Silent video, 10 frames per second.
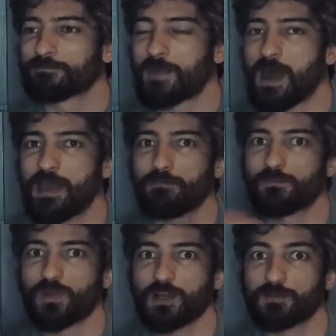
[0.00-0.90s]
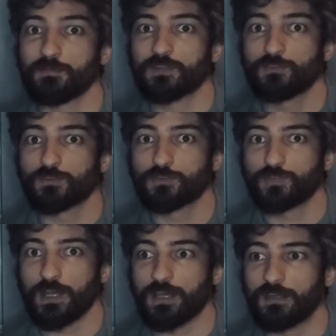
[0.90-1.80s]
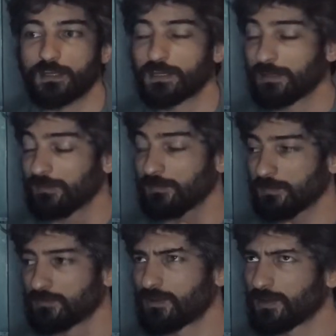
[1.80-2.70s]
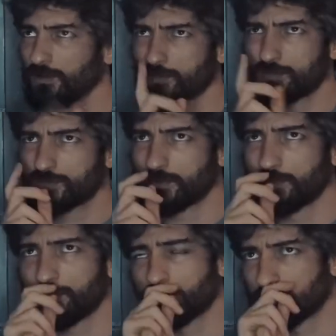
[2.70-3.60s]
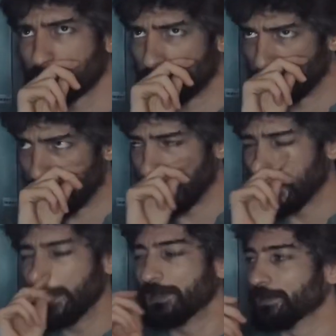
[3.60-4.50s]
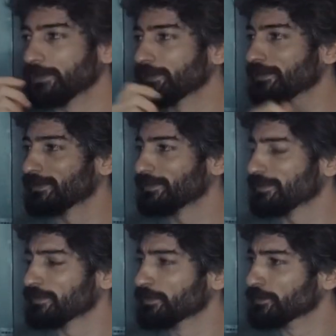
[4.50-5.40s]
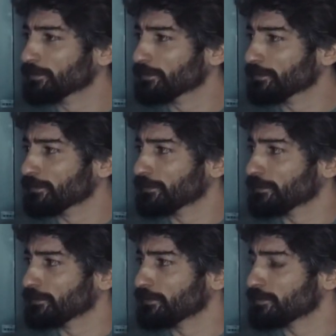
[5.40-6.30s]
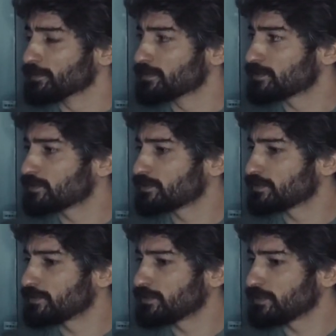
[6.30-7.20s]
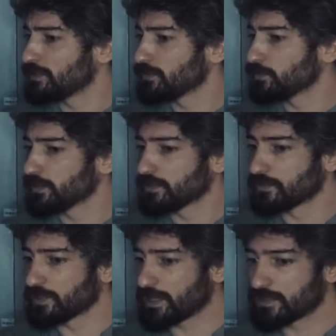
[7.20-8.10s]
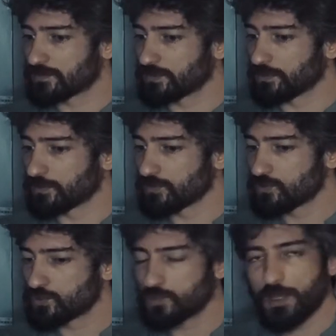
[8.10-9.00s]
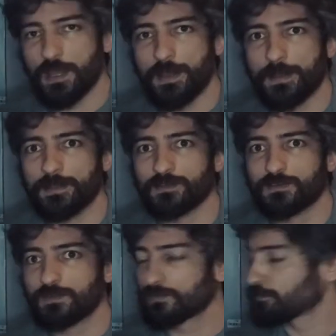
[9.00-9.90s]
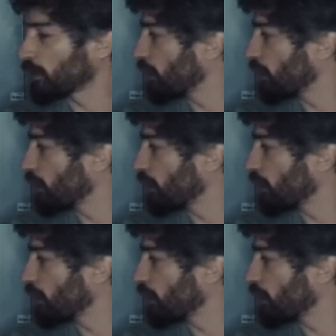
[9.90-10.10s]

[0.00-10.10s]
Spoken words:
I'm Raghav Metin Okutay again, if I forgot to tell. See you in the next videos, and I